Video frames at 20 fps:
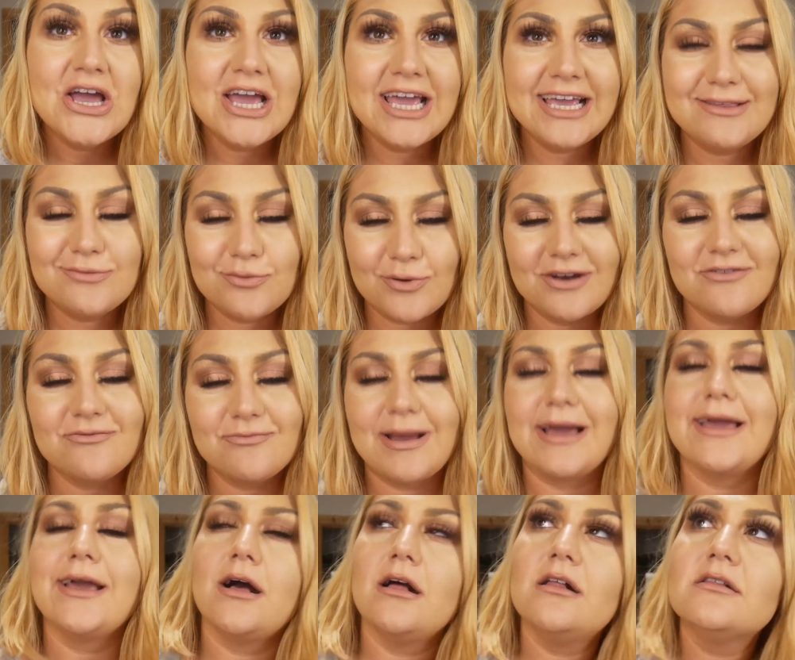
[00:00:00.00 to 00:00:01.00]
It's one of
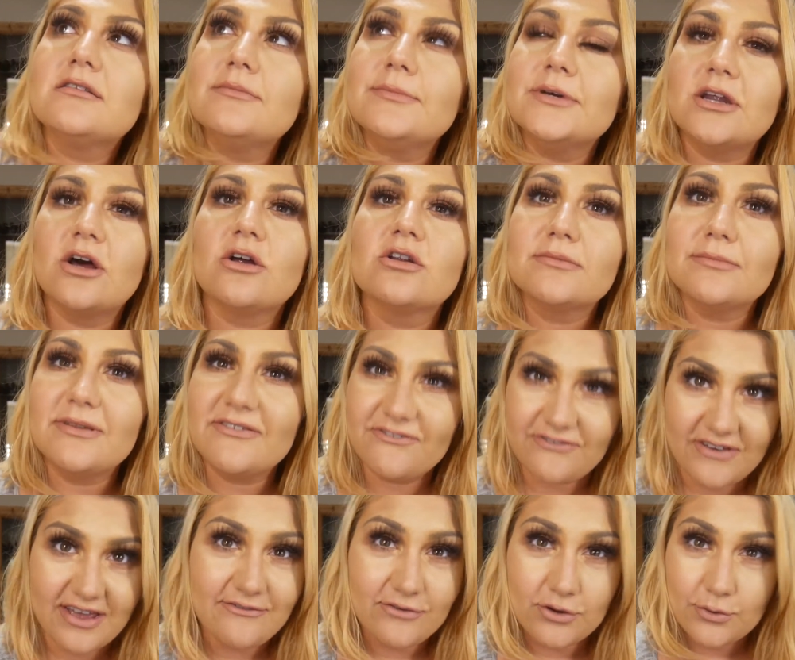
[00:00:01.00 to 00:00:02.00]
my ultimate
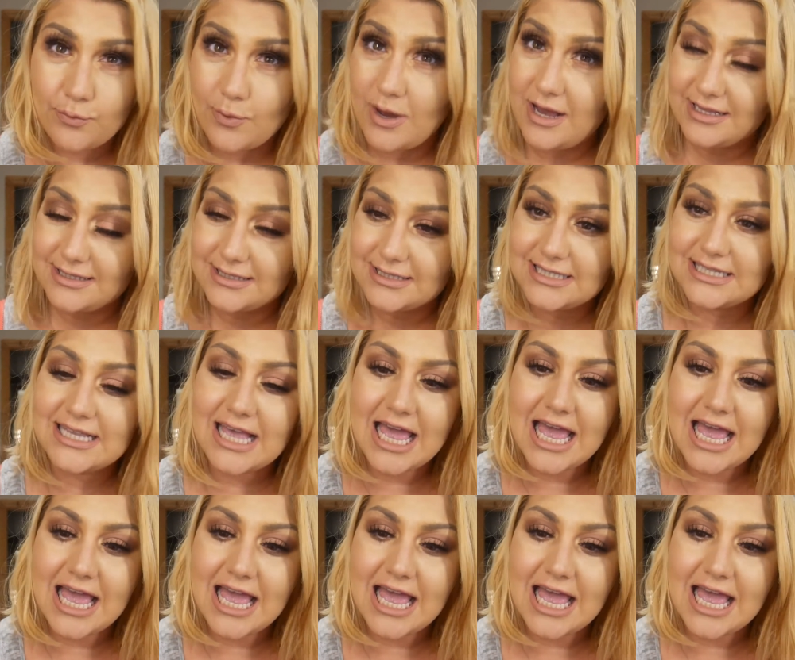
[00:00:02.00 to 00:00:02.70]
favorite ones